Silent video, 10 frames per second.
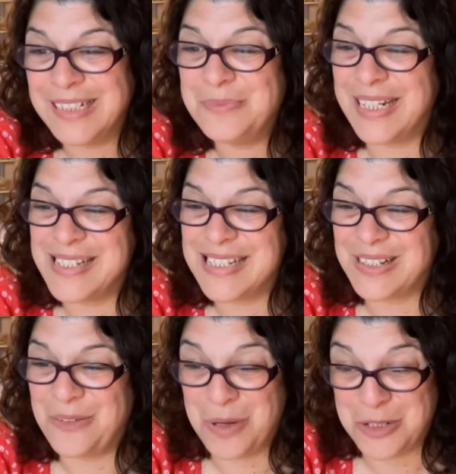
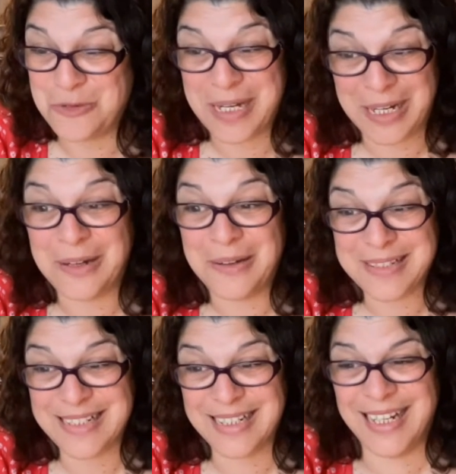because I've worked really
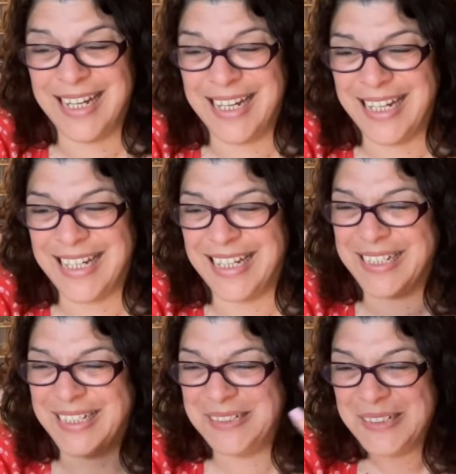hard
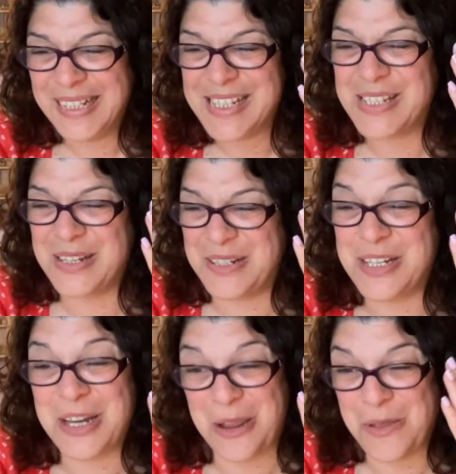to